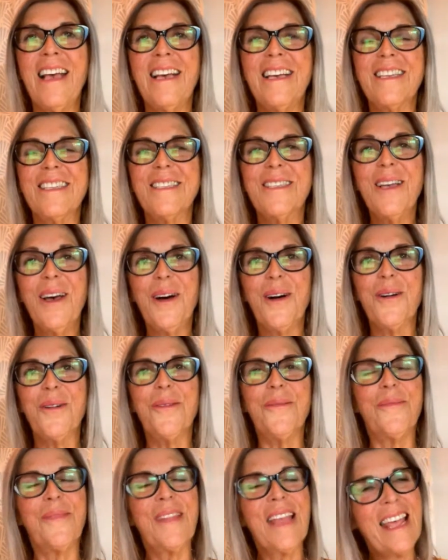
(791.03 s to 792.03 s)

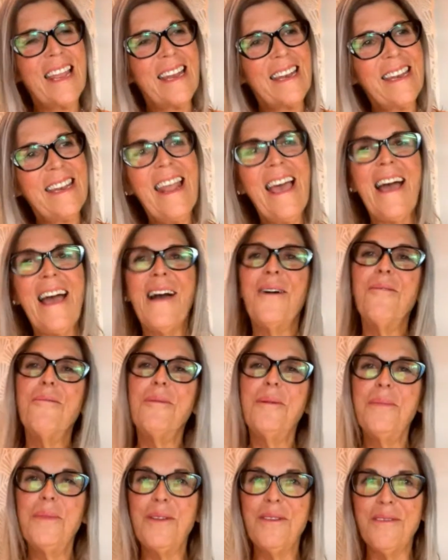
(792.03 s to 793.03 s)
So now
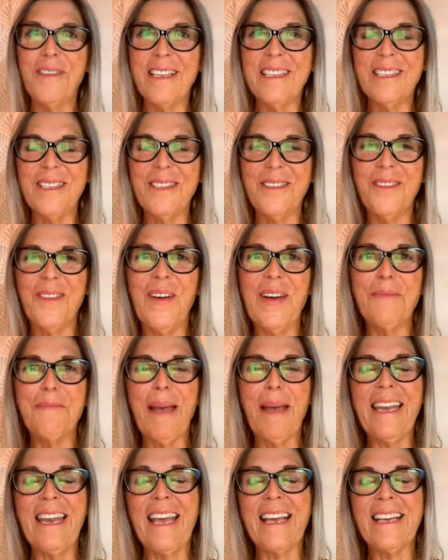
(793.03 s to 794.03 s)
we're moving to
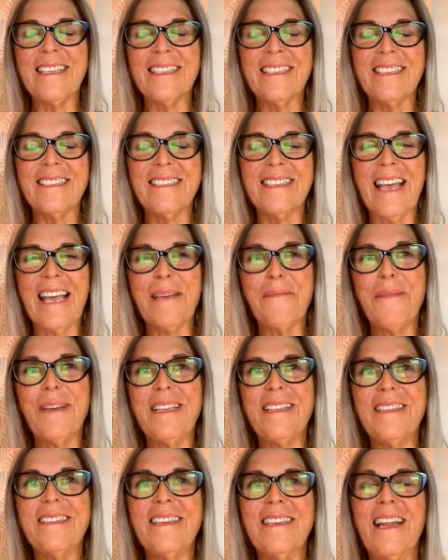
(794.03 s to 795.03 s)
my next
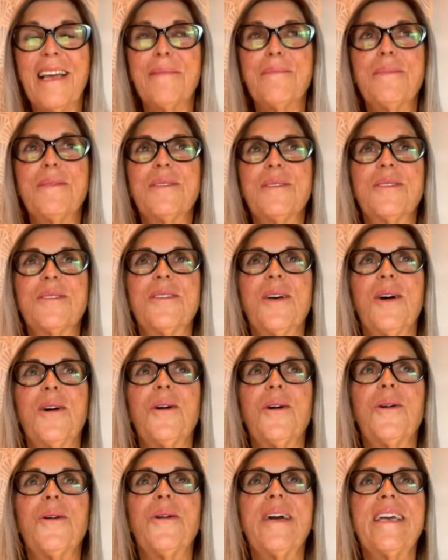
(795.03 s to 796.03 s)
segment, and I'm
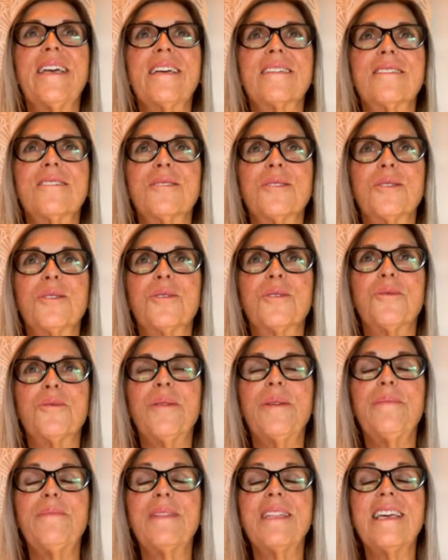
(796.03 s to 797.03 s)
so
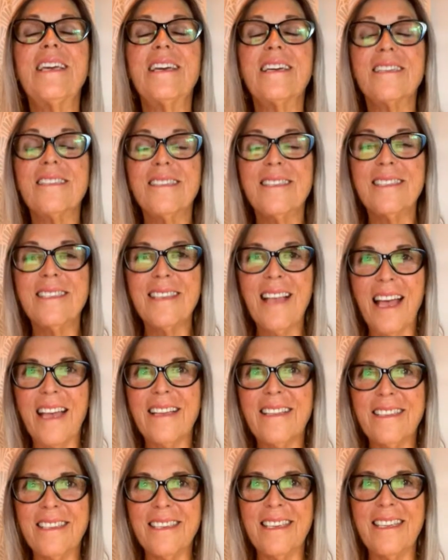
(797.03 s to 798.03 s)
extremely
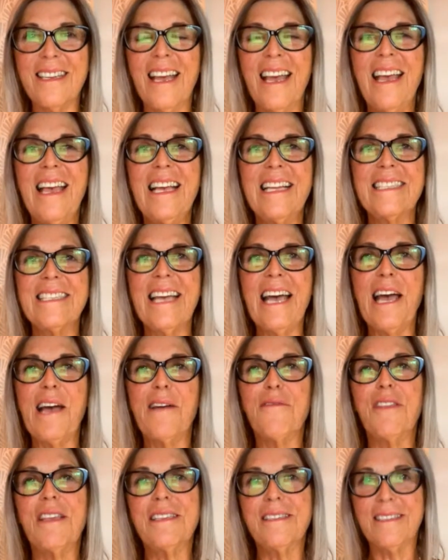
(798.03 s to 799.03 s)
excited to
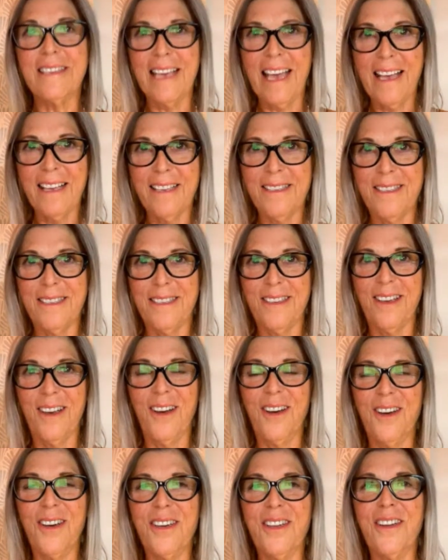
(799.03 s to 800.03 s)
have this guest
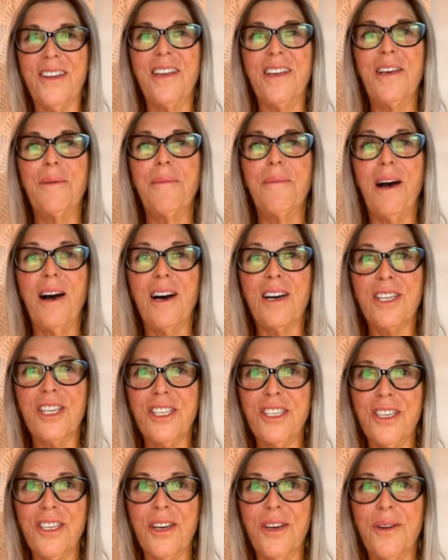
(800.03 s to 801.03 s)
on our
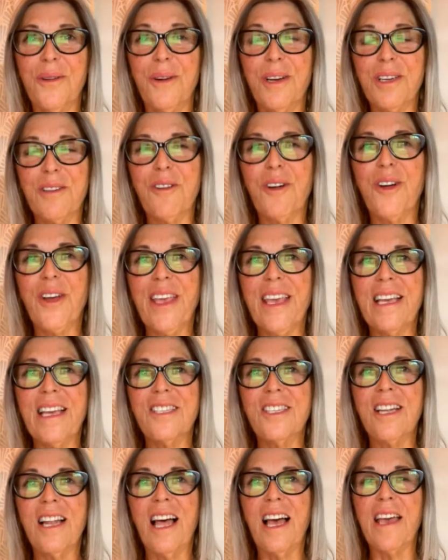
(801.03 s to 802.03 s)
show on Growing
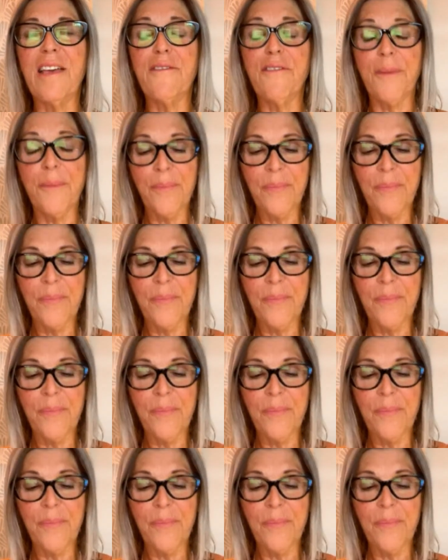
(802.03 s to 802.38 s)
Edge Live.